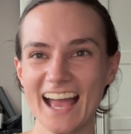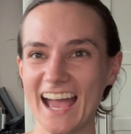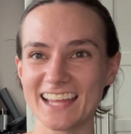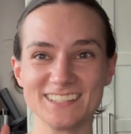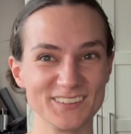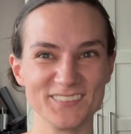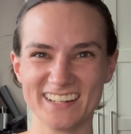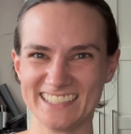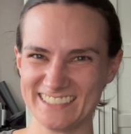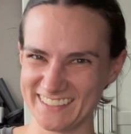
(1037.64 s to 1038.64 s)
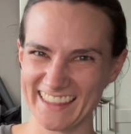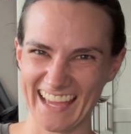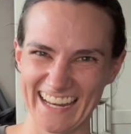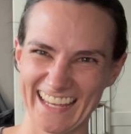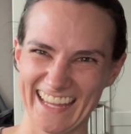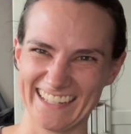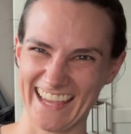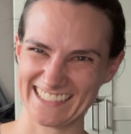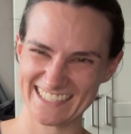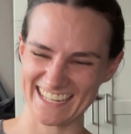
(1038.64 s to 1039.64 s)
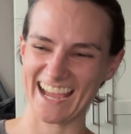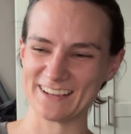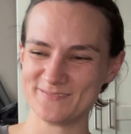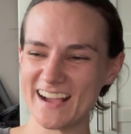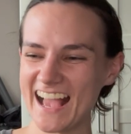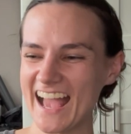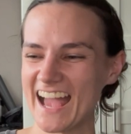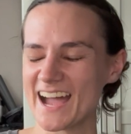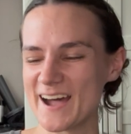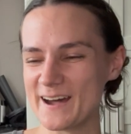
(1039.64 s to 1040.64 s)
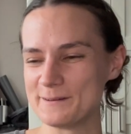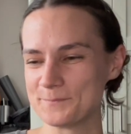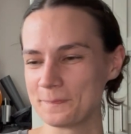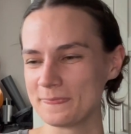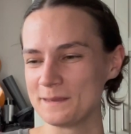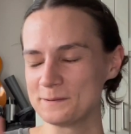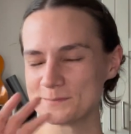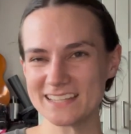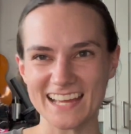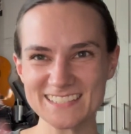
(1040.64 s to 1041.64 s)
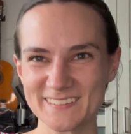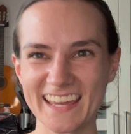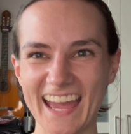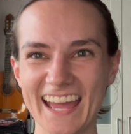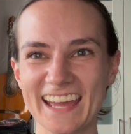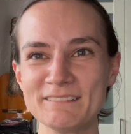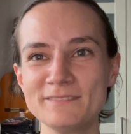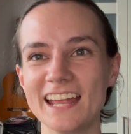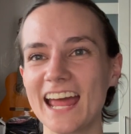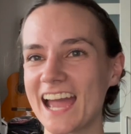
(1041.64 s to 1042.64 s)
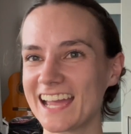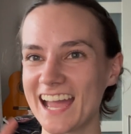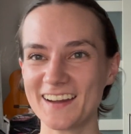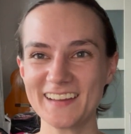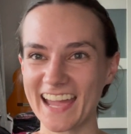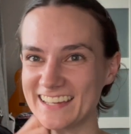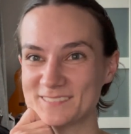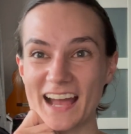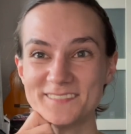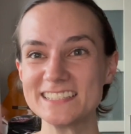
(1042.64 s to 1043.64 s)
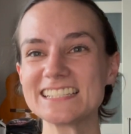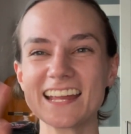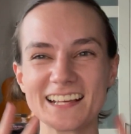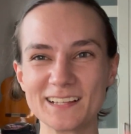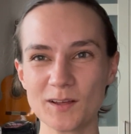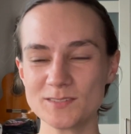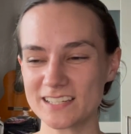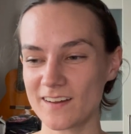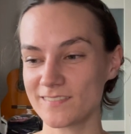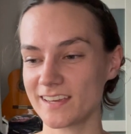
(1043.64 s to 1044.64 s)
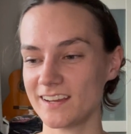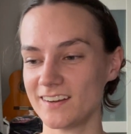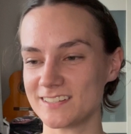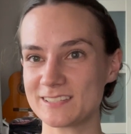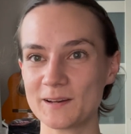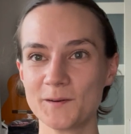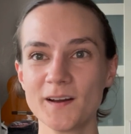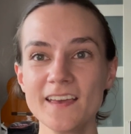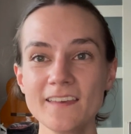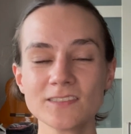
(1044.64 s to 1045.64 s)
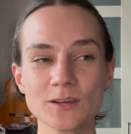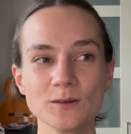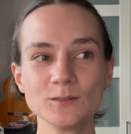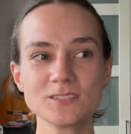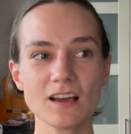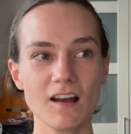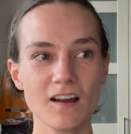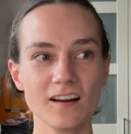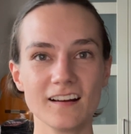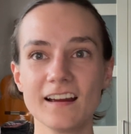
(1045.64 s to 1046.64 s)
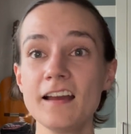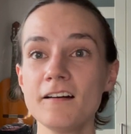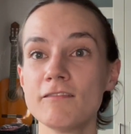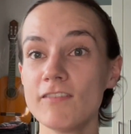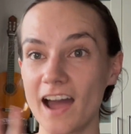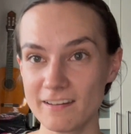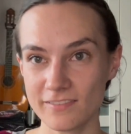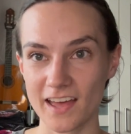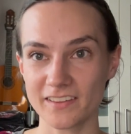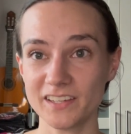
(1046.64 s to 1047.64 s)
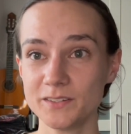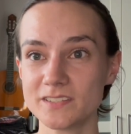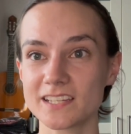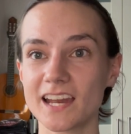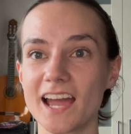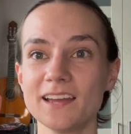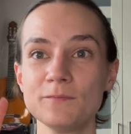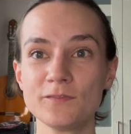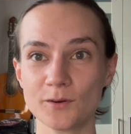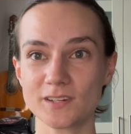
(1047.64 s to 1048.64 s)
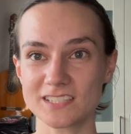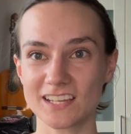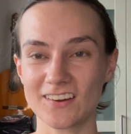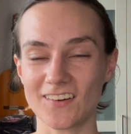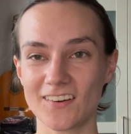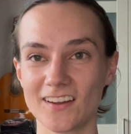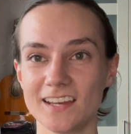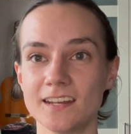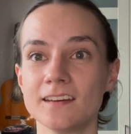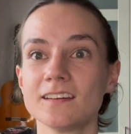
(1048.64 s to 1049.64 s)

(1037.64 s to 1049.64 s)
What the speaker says: I don't want to do that again next time. But that's okay. But I'm just going to close it off here. So those are 5 values that I am focusing on